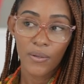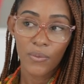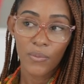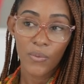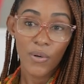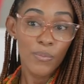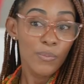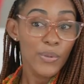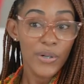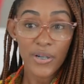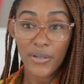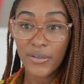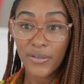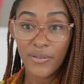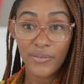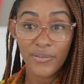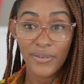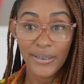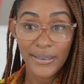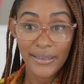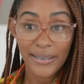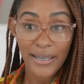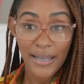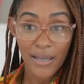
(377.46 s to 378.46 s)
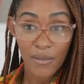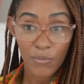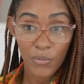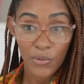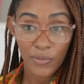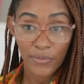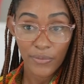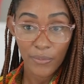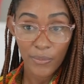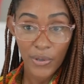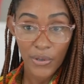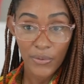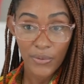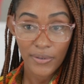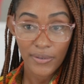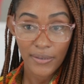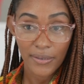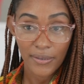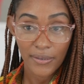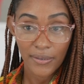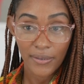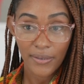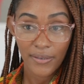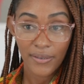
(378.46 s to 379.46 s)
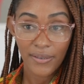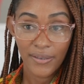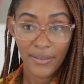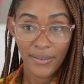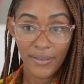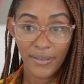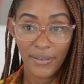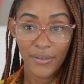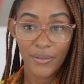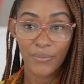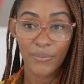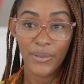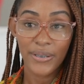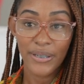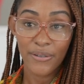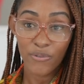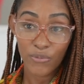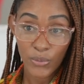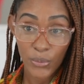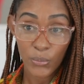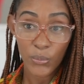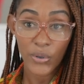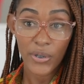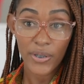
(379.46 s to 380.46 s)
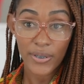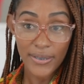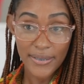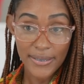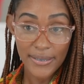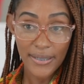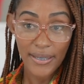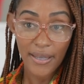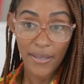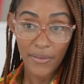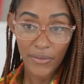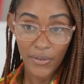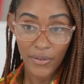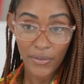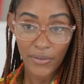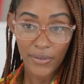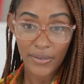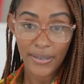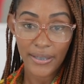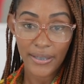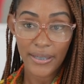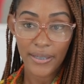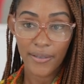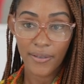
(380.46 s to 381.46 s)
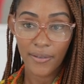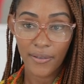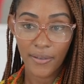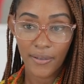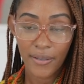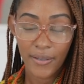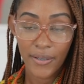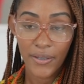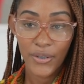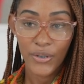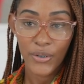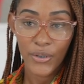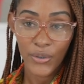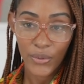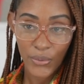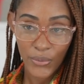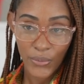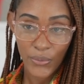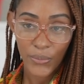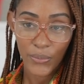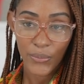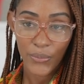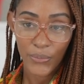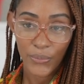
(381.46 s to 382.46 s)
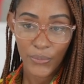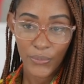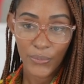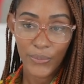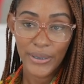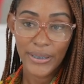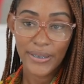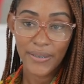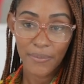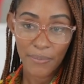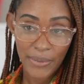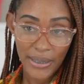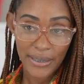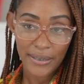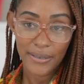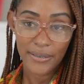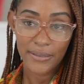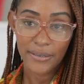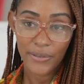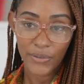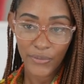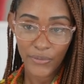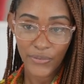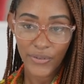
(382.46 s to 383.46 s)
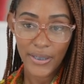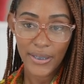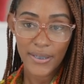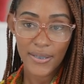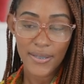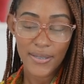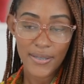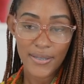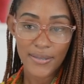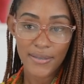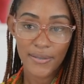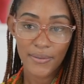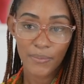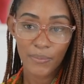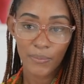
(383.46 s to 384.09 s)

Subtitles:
One person really can't move a mountain. But if we work together, then, you know, we can make a difference.